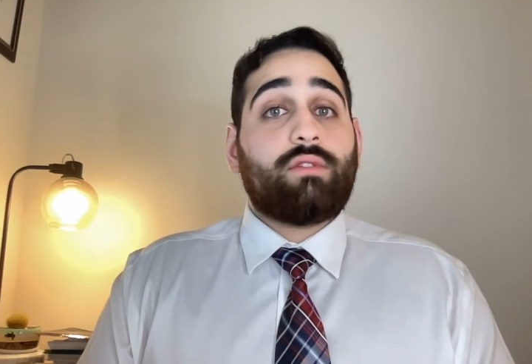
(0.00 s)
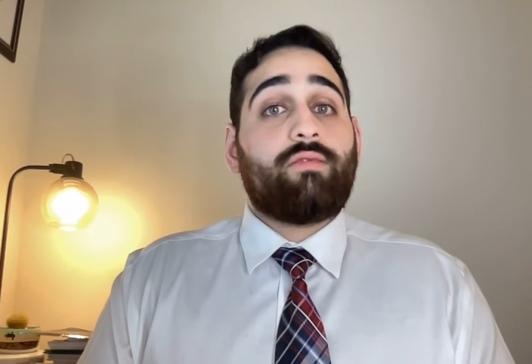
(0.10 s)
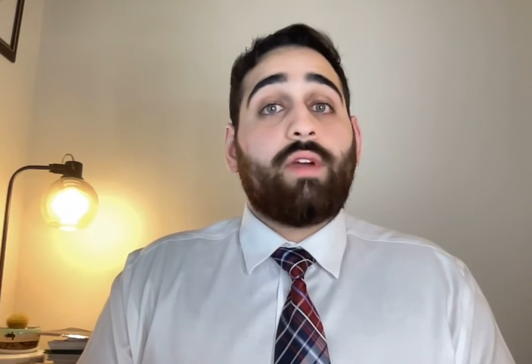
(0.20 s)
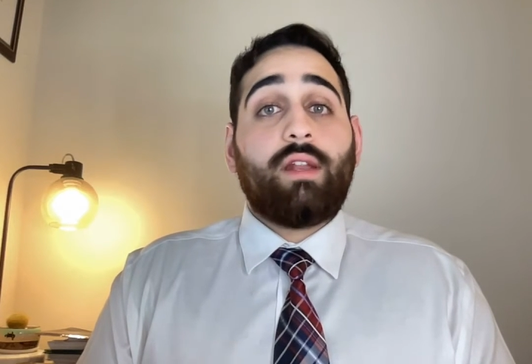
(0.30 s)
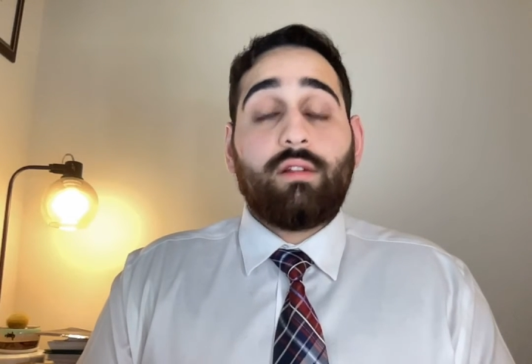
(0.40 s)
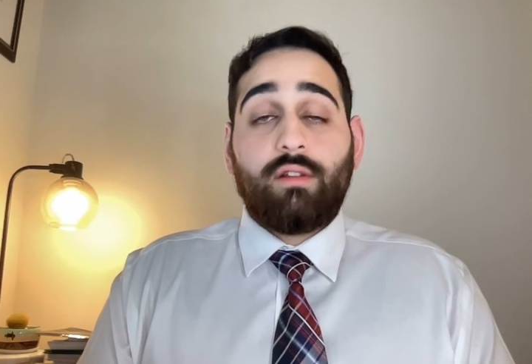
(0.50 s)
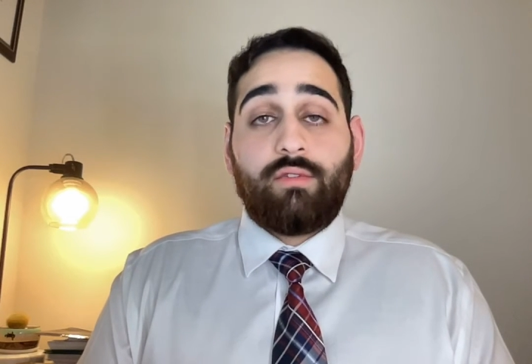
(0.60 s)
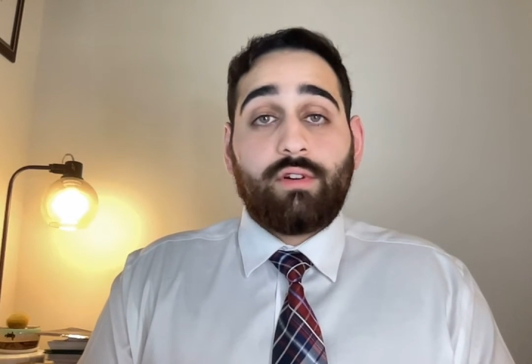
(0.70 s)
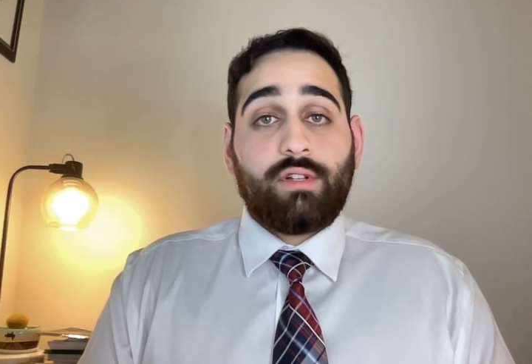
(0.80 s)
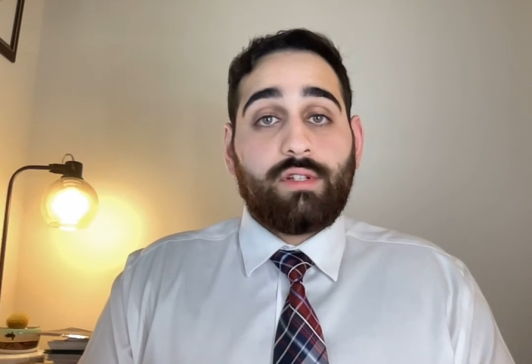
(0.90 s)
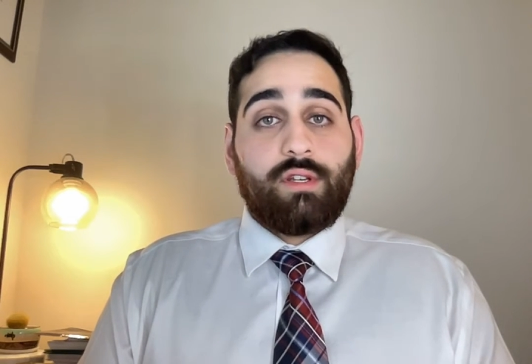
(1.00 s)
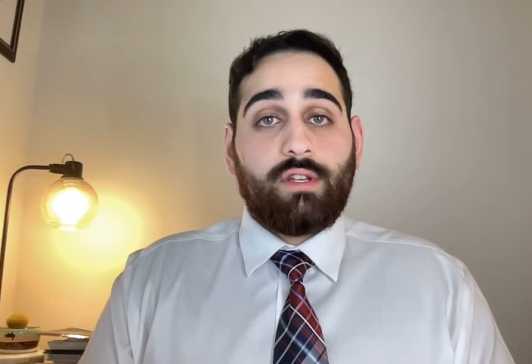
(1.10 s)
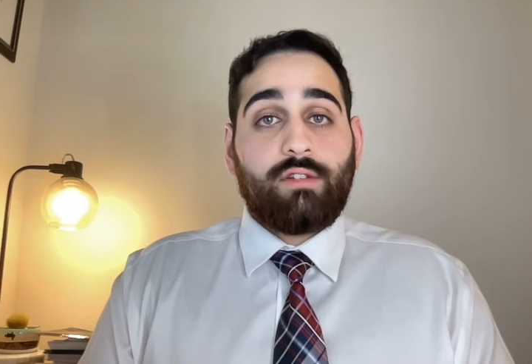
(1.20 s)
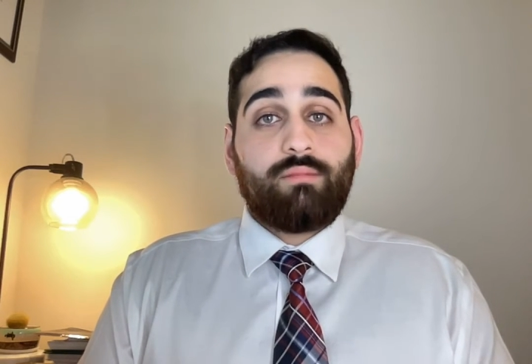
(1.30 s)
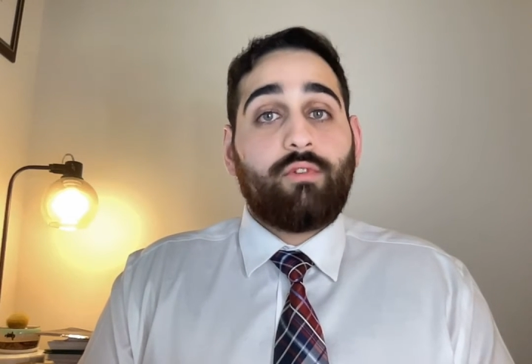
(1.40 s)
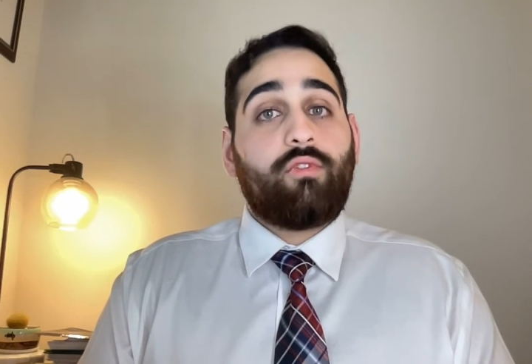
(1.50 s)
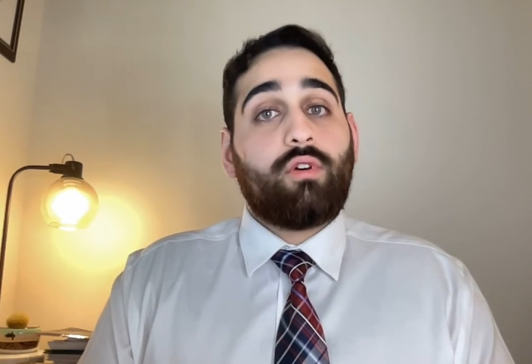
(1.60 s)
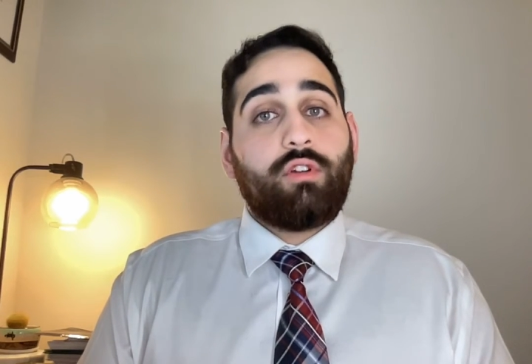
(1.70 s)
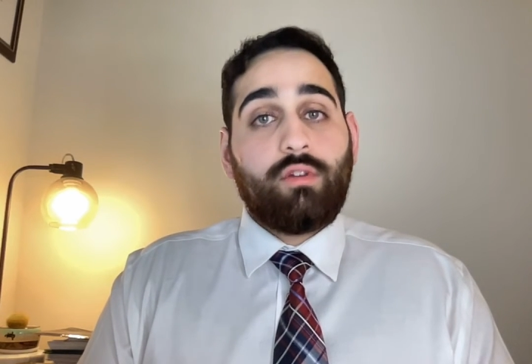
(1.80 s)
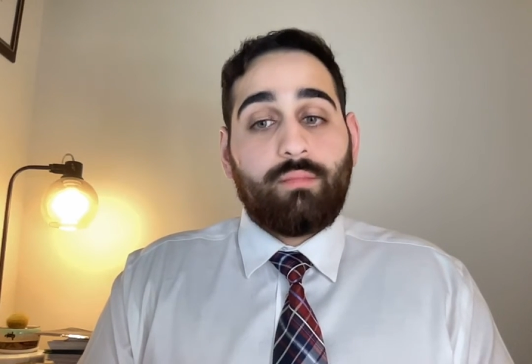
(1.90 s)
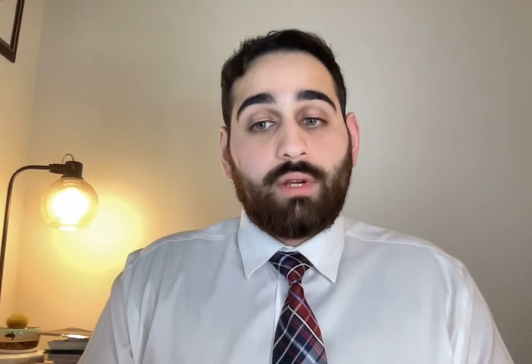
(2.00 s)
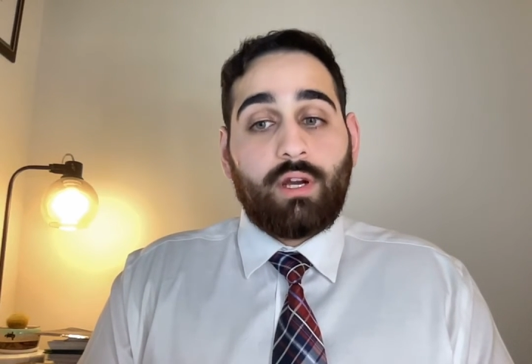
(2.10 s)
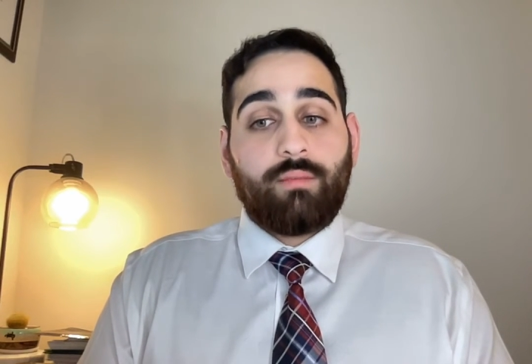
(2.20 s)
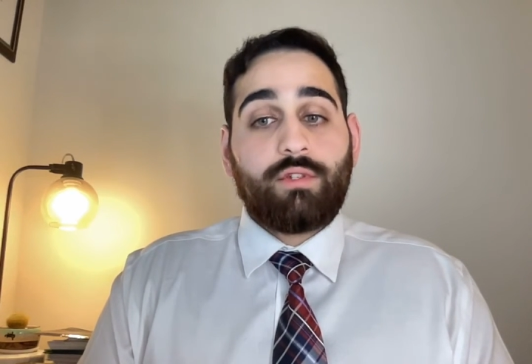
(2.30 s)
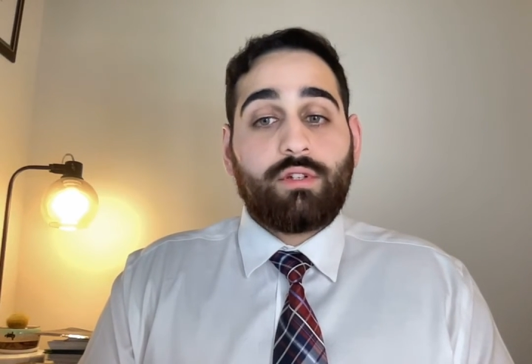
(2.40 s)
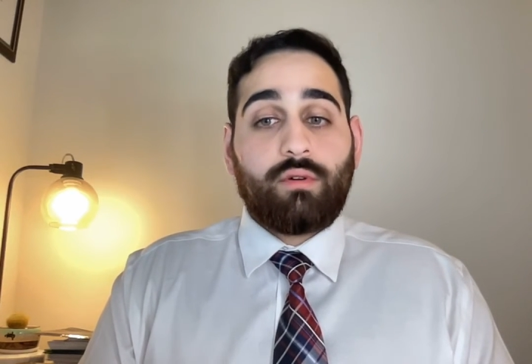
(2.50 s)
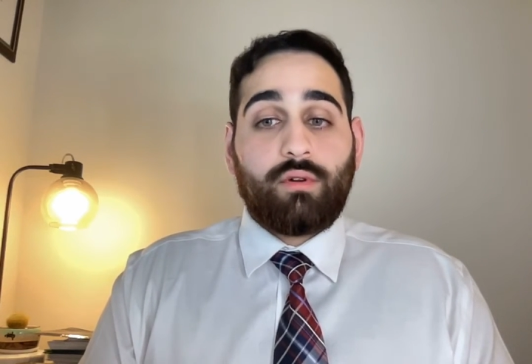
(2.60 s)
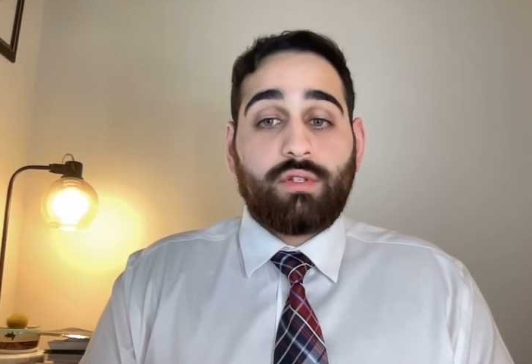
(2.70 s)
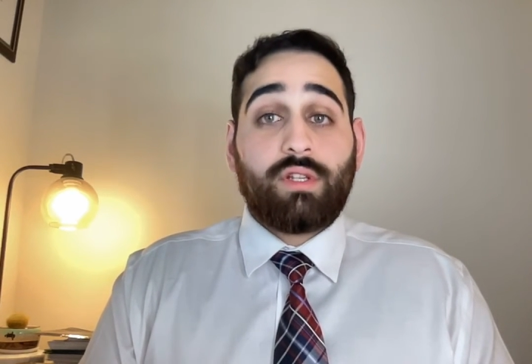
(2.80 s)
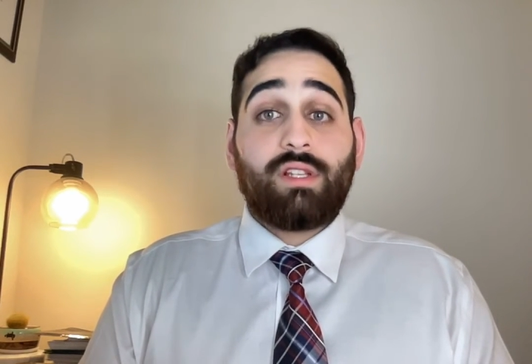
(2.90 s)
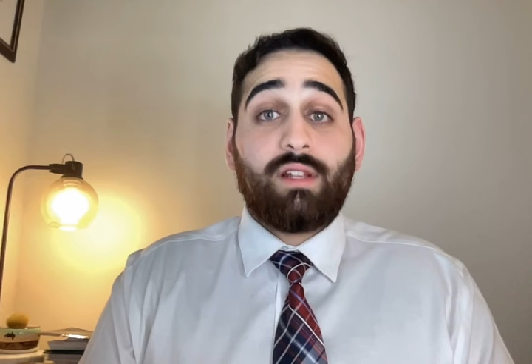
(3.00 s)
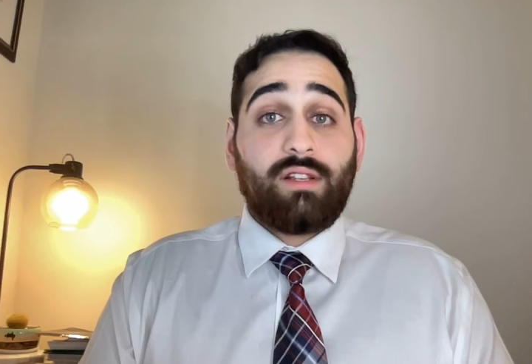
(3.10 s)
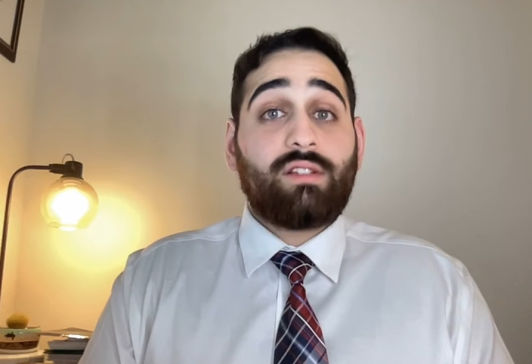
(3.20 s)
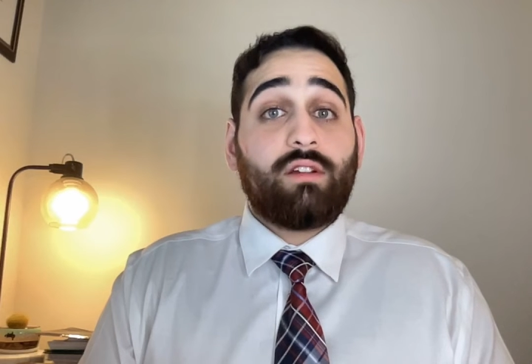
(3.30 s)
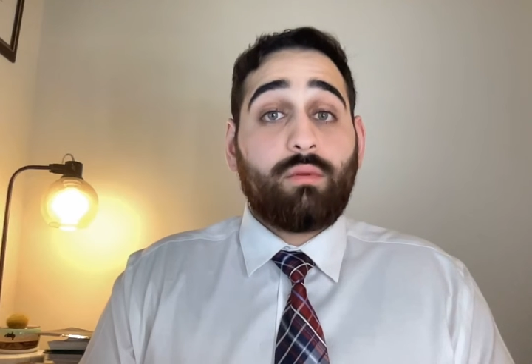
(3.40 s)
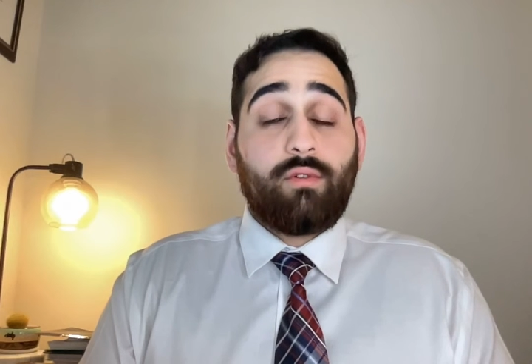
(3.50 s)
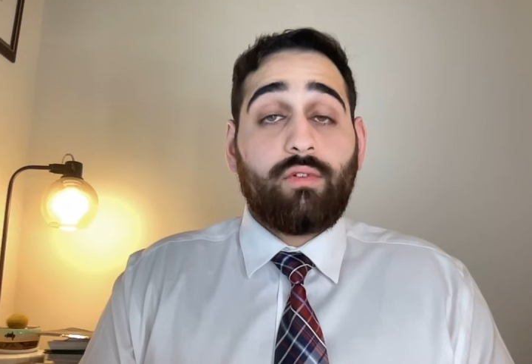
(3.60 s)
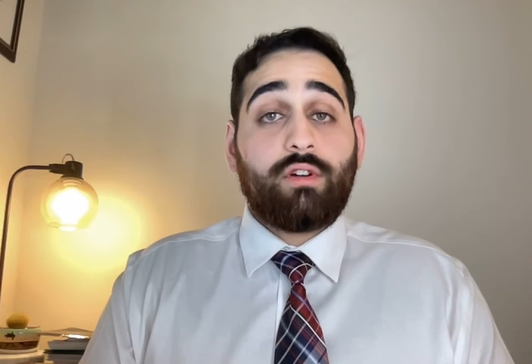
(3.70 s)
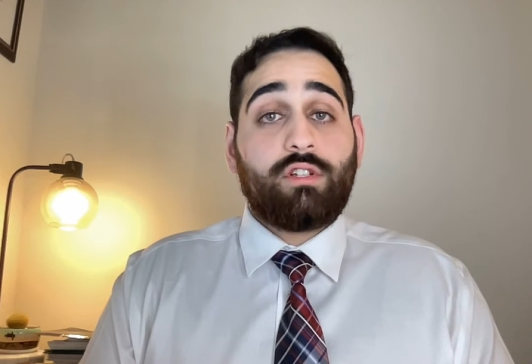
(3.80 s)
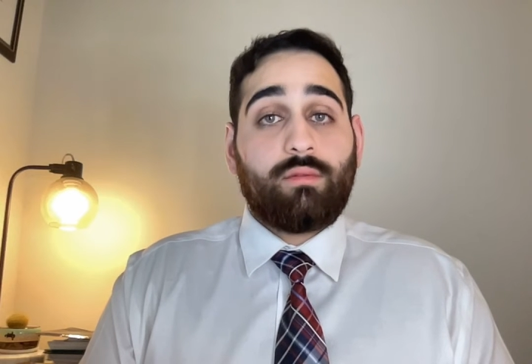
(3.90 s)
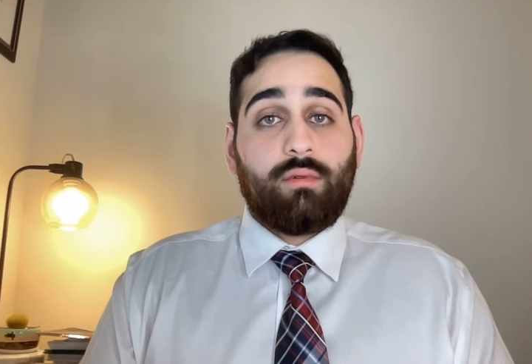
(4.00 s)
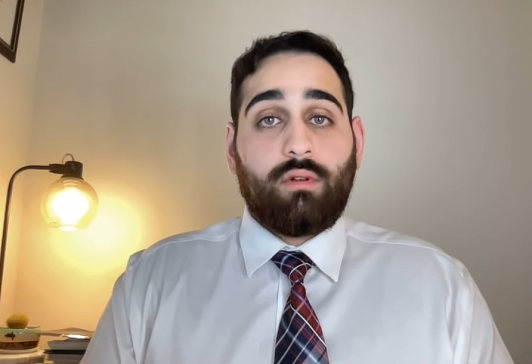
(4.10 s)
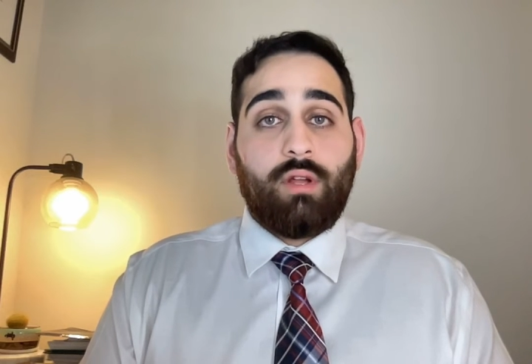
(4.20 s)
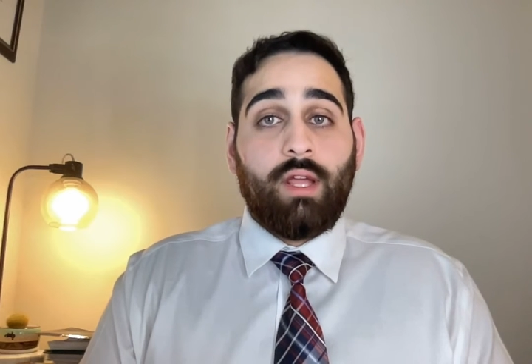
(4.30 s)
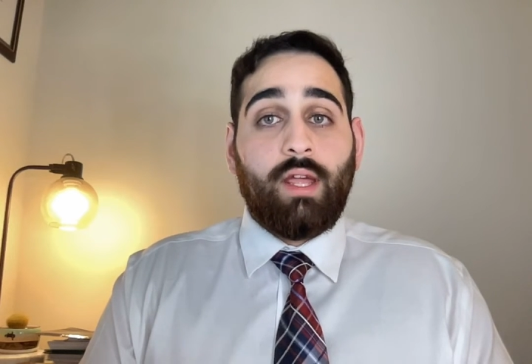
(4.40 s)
fatty liver disease before it becomes cirrhosis, it is still reversible.